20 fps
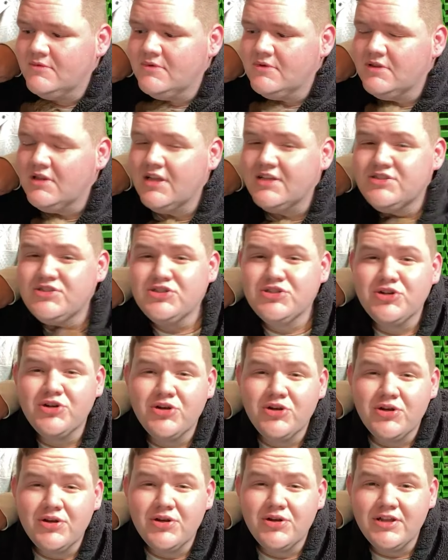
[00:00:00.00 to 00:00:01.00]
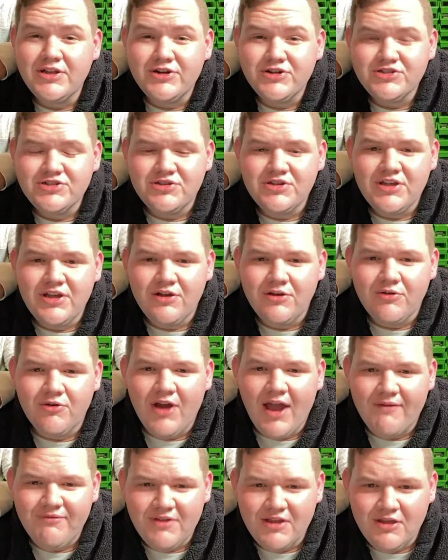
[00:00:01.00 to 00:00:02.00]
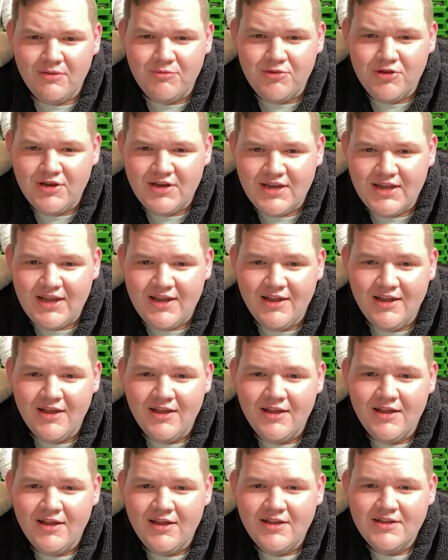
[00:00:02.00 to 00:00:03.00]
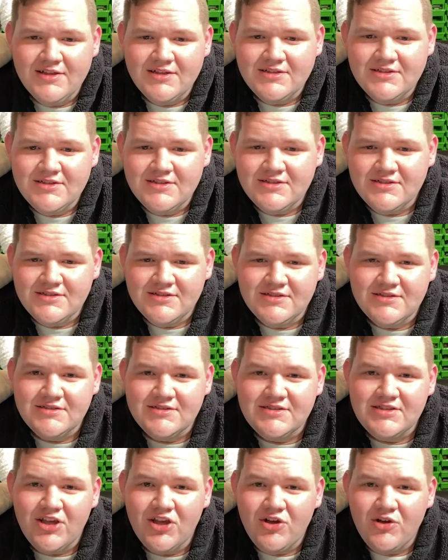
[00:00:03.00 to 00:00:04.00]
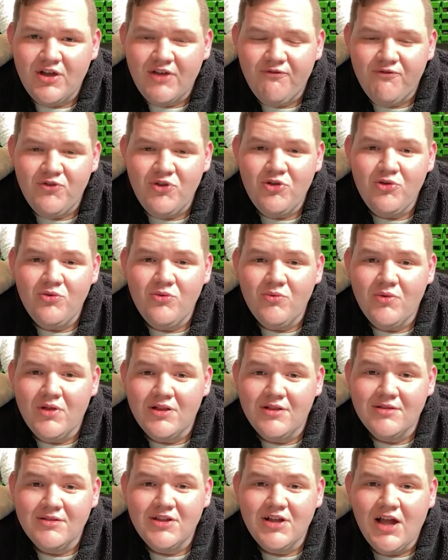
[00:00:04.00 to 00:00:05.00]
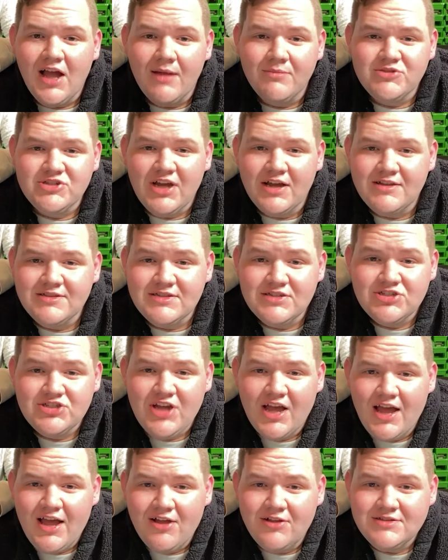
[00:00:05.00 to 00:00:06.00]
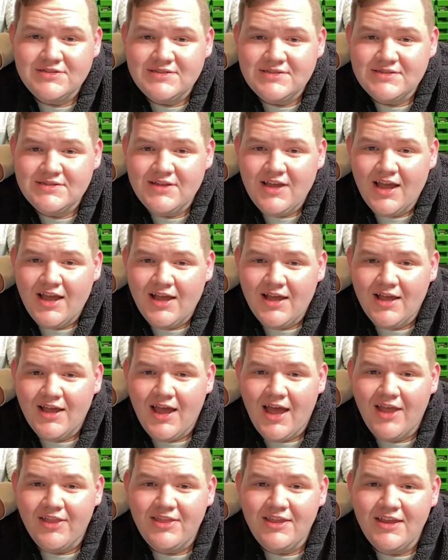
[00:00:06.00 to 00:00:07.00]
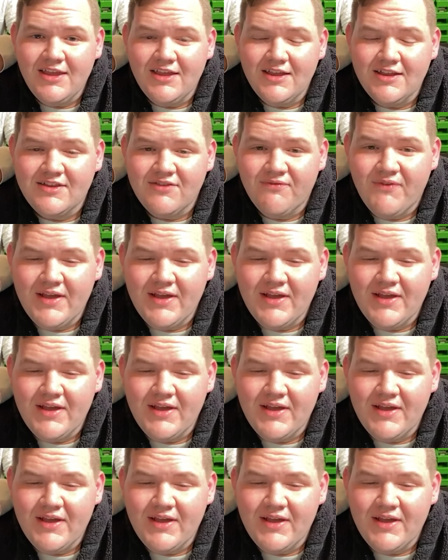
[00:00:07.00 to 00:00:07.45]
Luster Glitter Studio Crafting Community. So if you look up Childs and Childs, I think it's